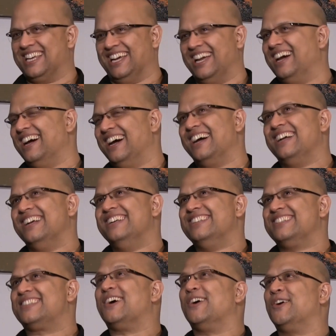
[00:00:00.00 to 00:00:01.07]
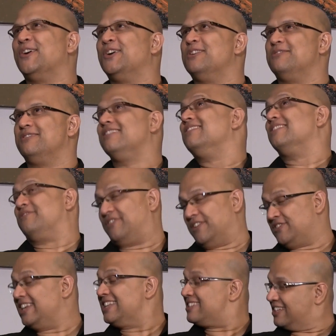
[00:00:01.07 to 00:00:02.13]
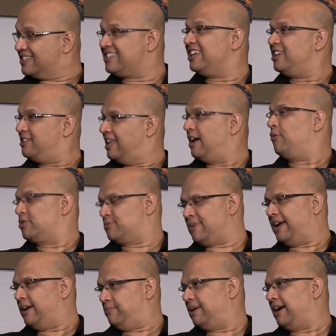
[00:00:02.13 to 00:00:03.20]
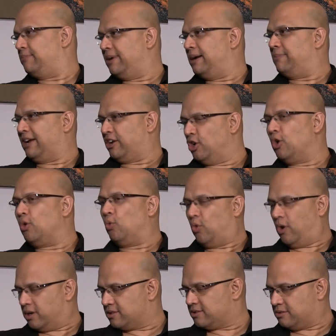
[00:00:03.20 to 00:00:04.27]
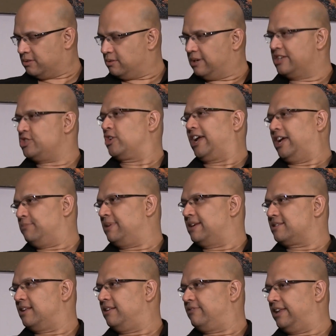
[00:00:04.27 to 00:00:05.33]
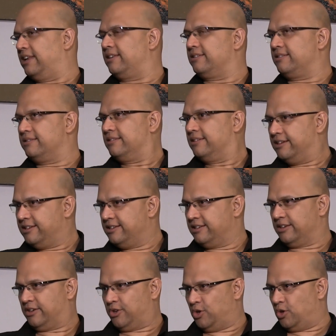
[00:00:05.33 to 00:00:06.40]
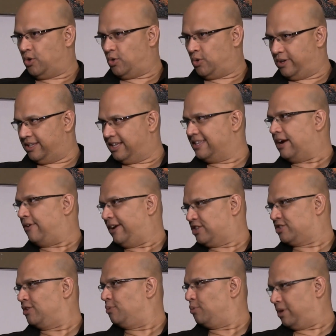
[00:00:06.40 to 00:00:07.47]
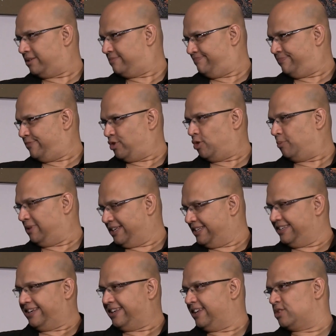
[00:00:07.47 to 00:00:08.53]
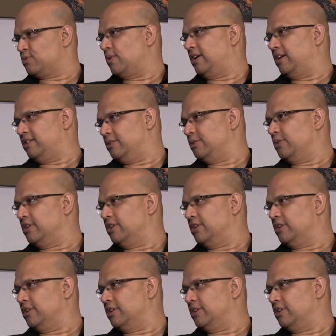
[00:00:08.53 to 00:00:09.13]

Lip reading: Yeah. So 15, 16, that was my goal was to educate myself and go in the direction of what normal Indian kids want to do,